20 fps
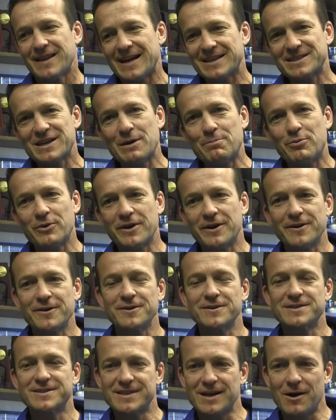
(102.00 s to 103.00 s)
last couple
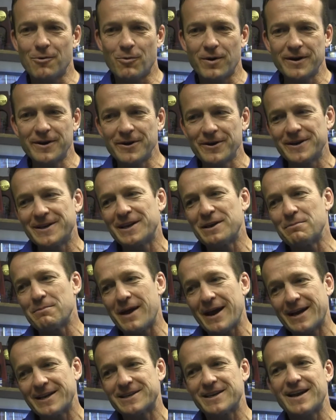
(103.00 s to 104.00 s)
years. Uh, one year he didn't
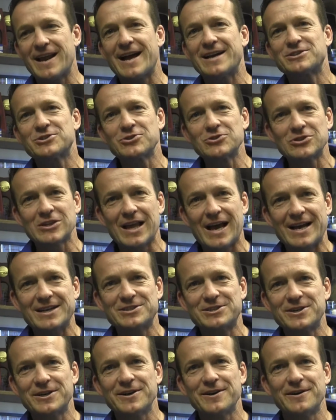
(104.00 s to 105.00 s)
make it to nationals.
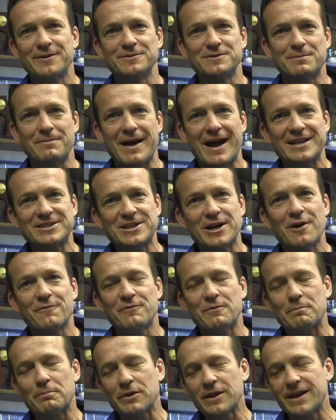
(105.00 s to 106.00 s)
Last year he was a match
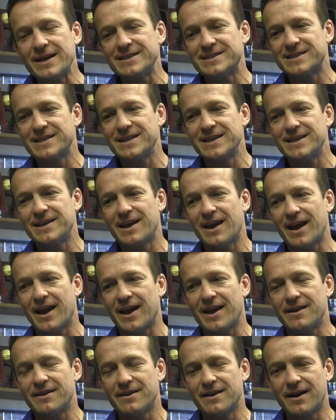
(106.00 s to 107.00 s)
out from placing,
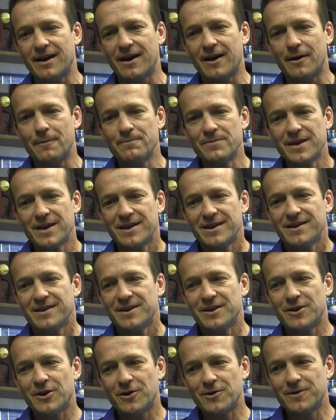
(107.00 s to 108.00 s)
and uh,
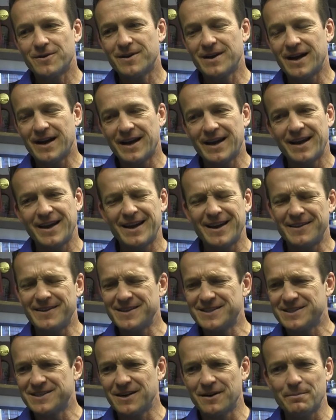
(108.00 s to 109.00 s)
you know, again,
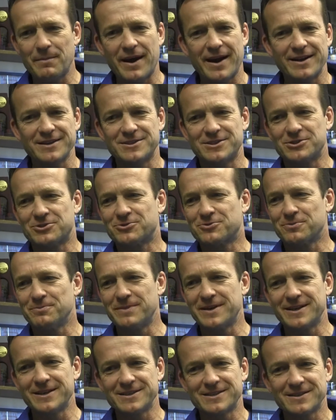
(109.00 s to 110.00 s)
this young man is just
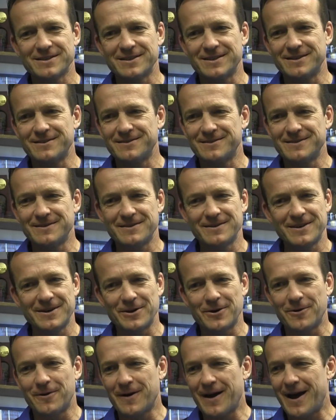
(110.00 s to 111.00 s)
tremendously,
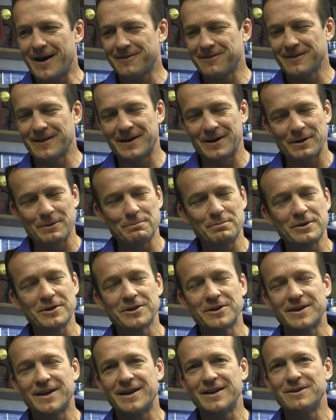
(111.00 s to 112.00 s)
you know, athletic
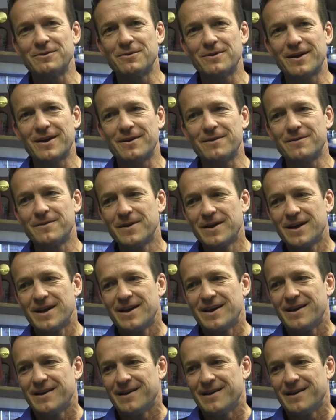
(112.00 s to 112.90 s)
ability and, and